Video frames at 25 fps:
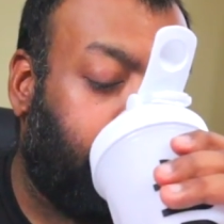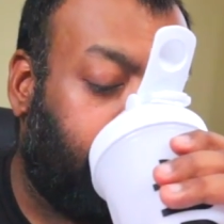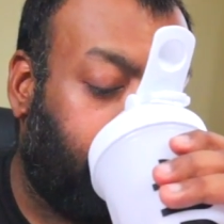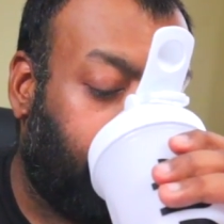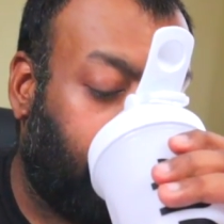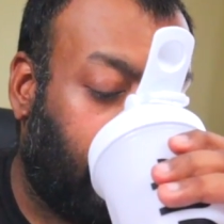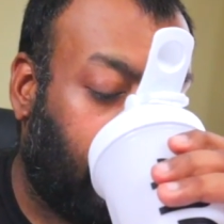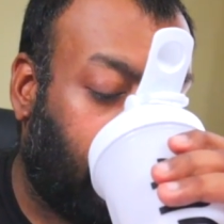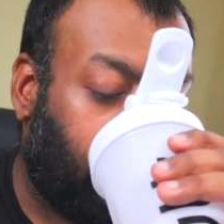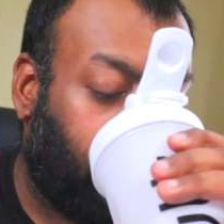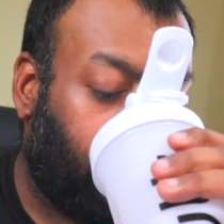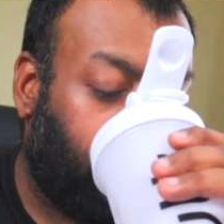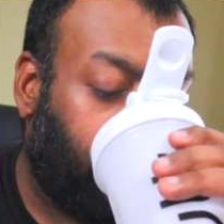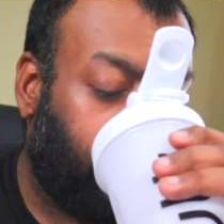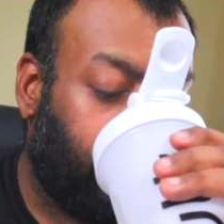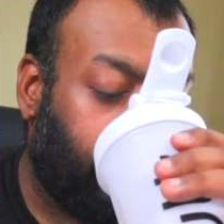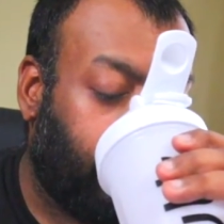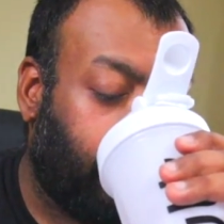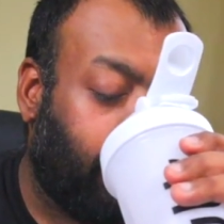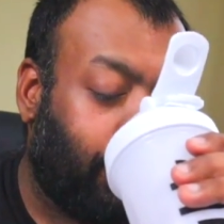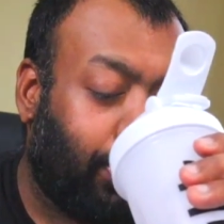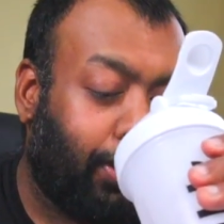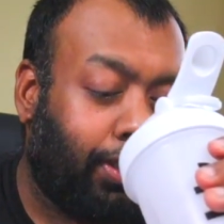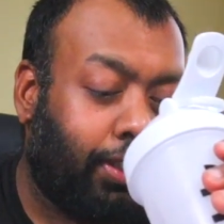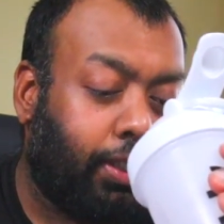because
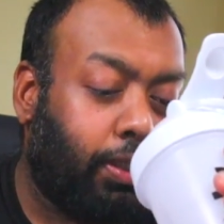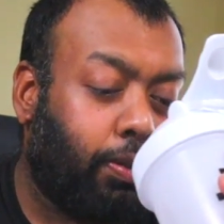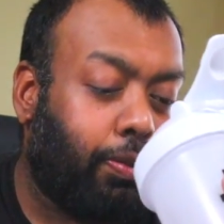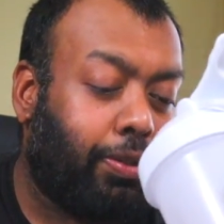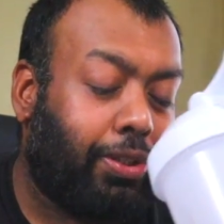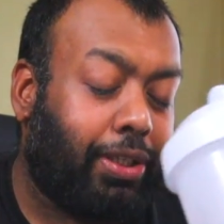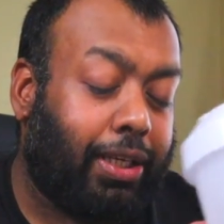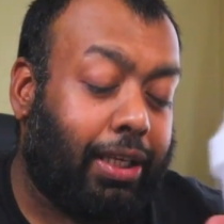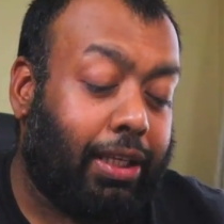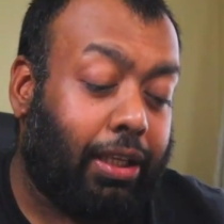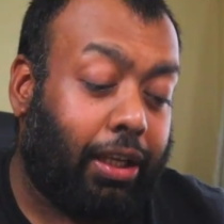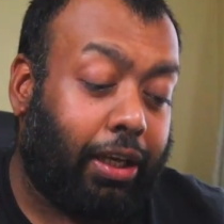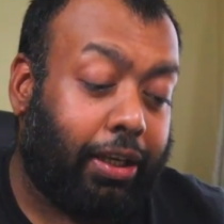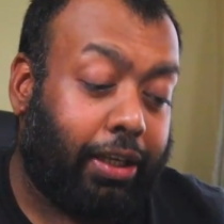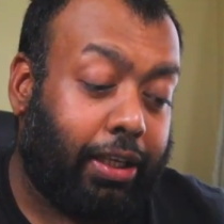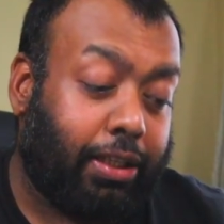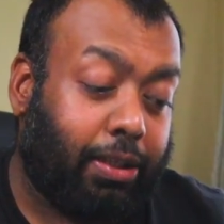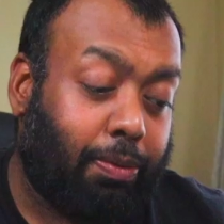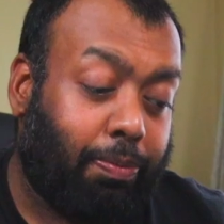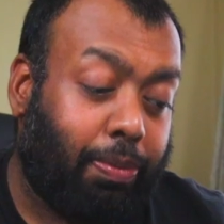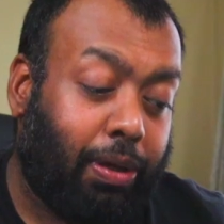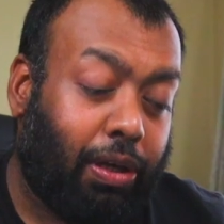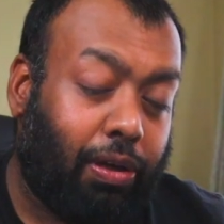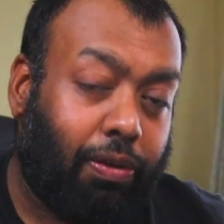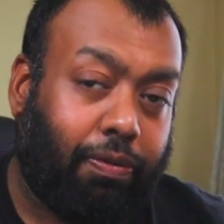you can still see like there's a
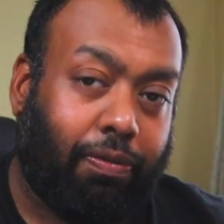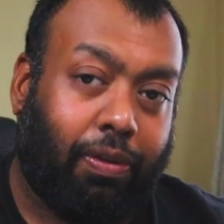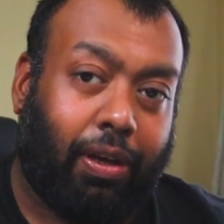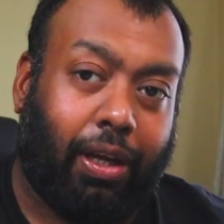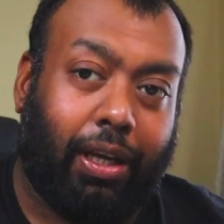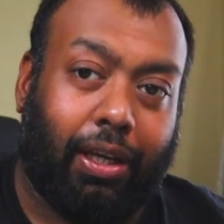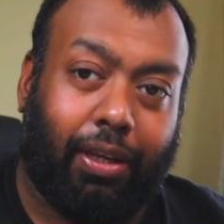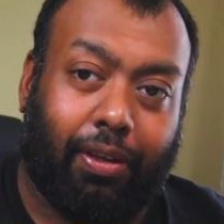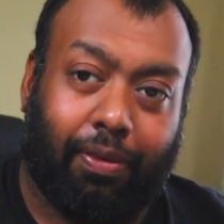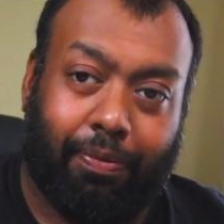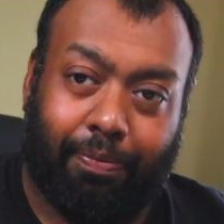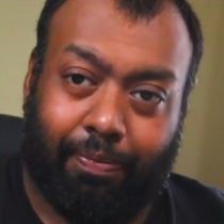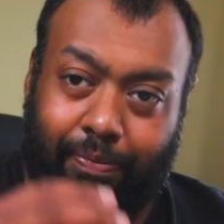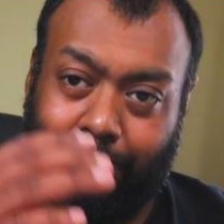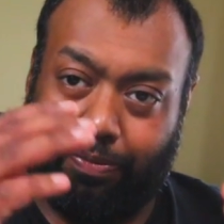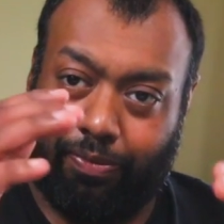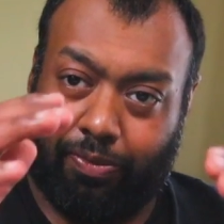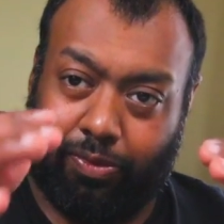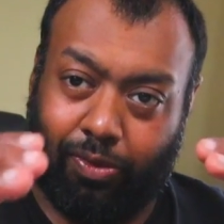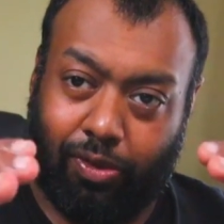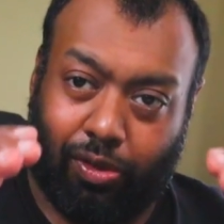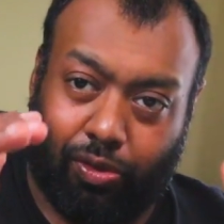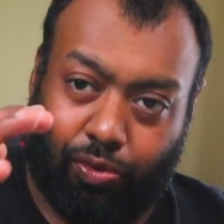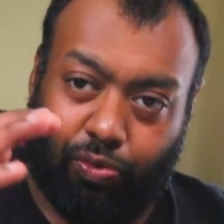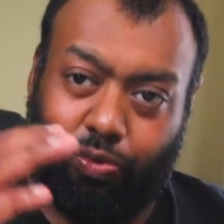bit of like
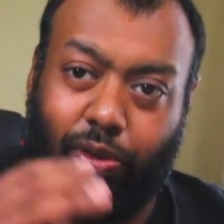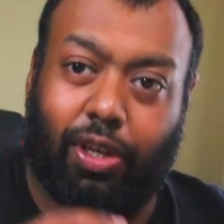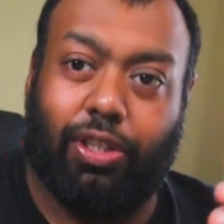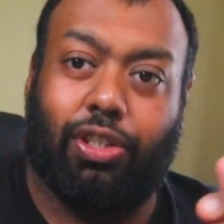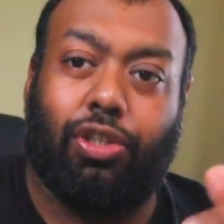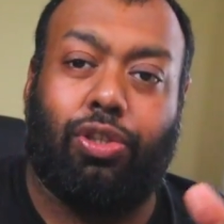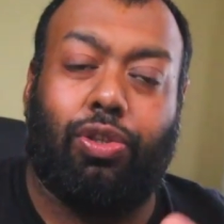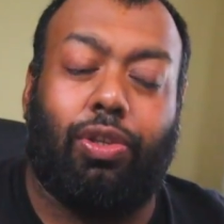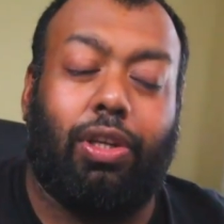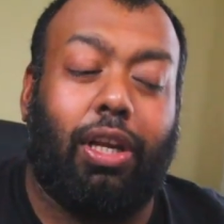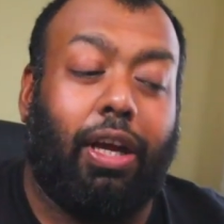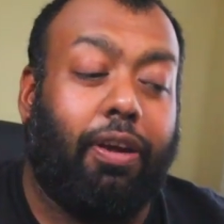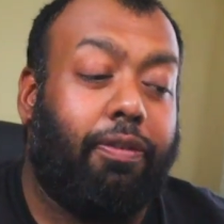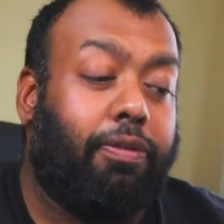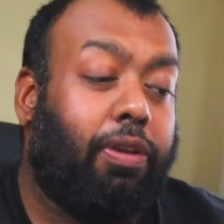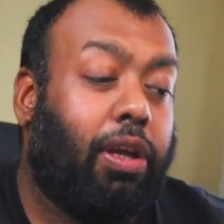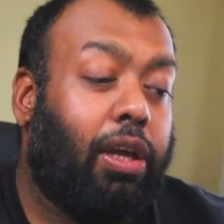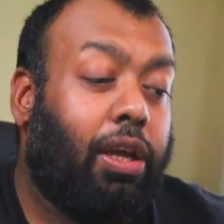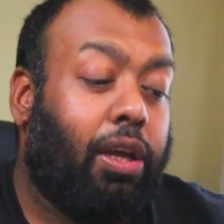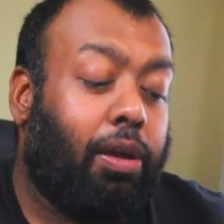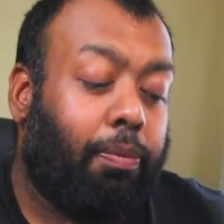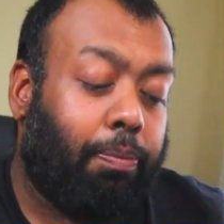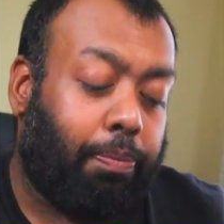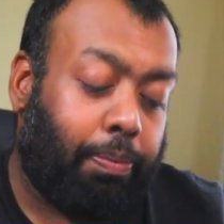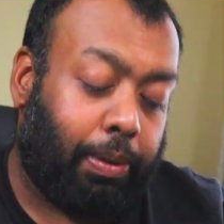residue left.
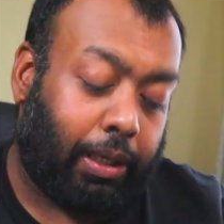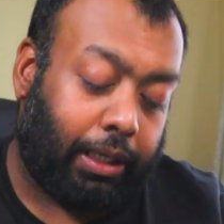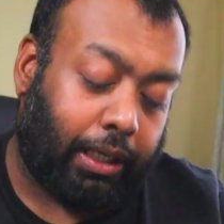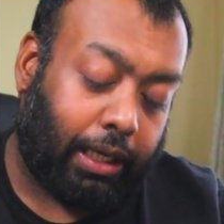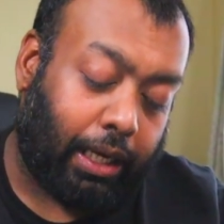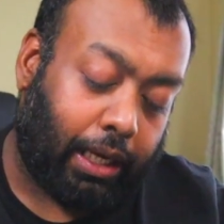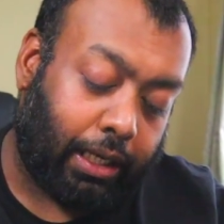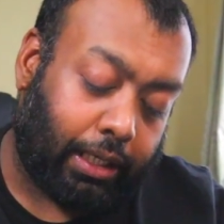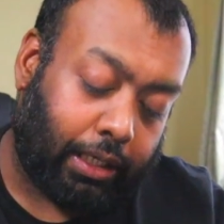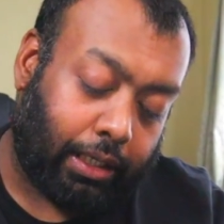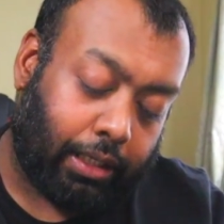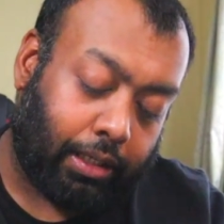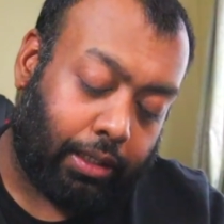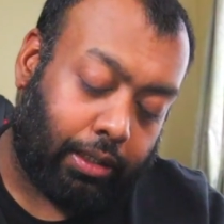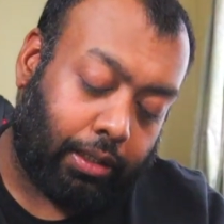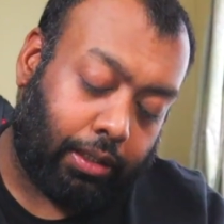But again,